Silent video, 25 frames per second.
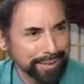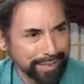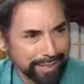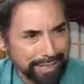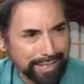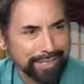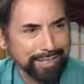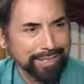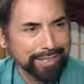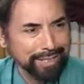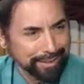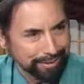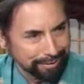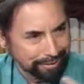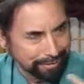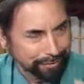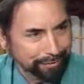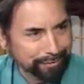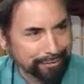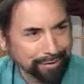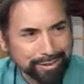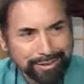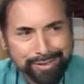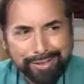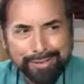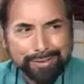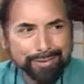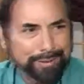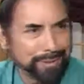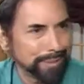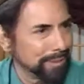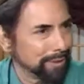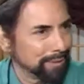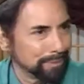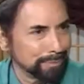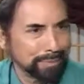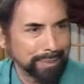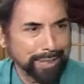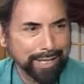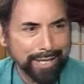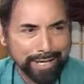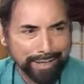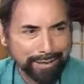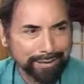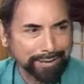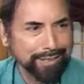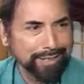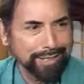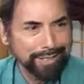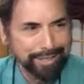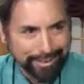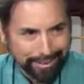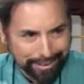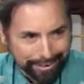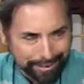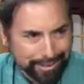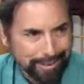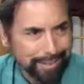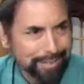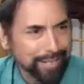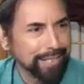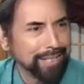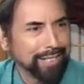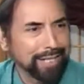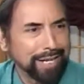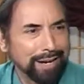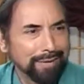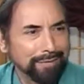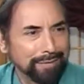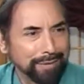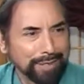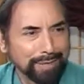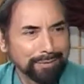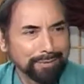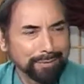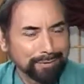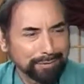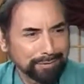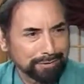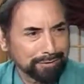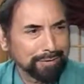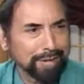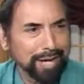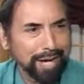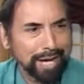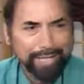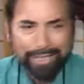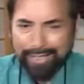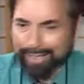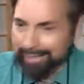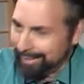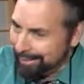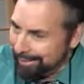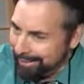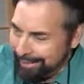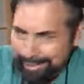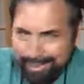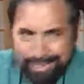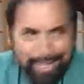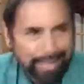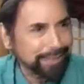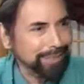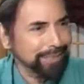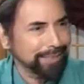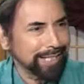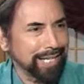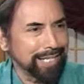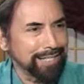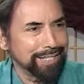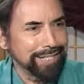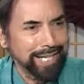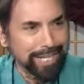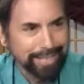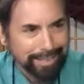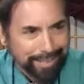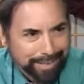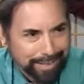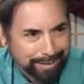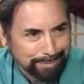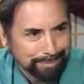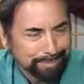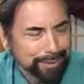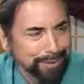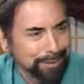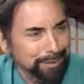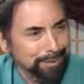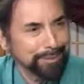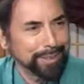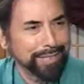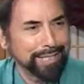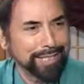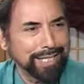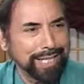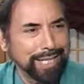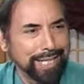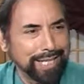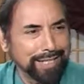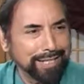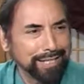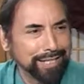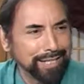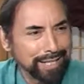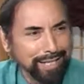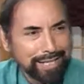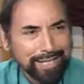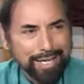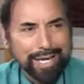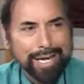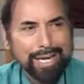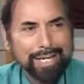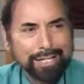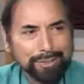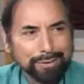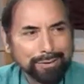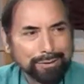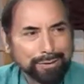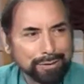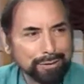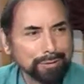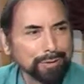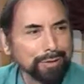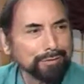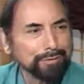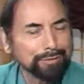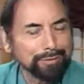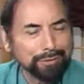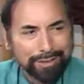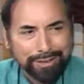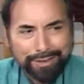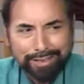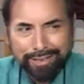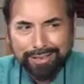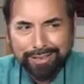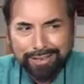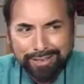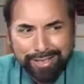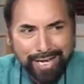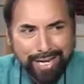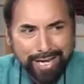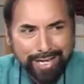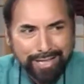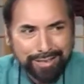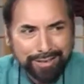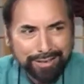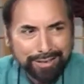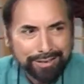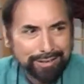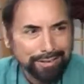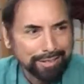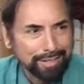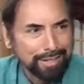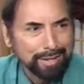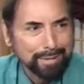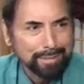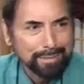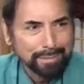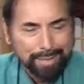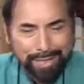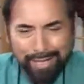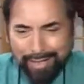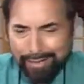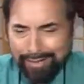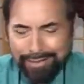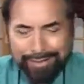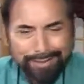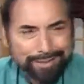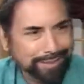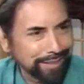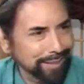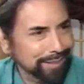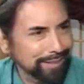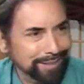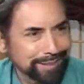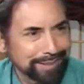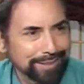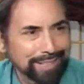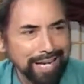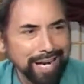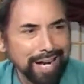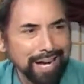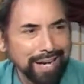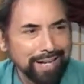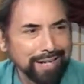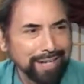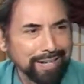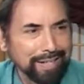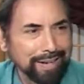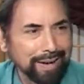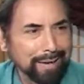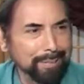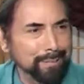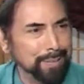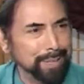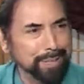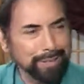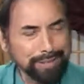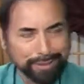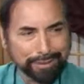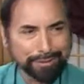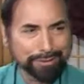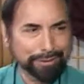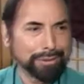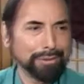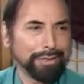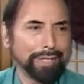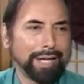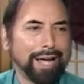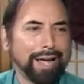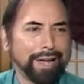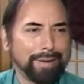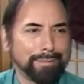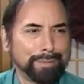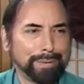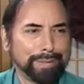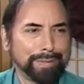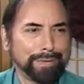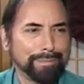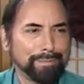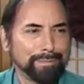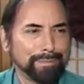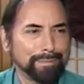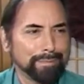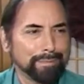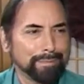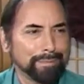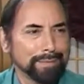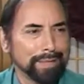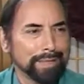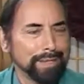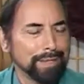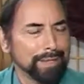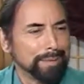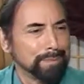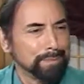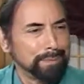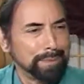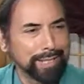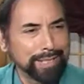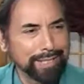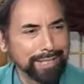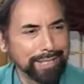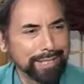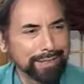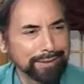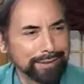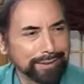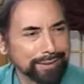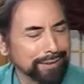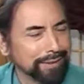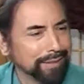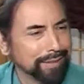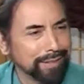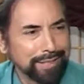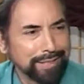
eat and it'll fill you and you'll be healthy and everything will be fine. And then the next day you got to get up and do it again. And you do it for six days. But on the sixth day, a miracle's going to happen. Because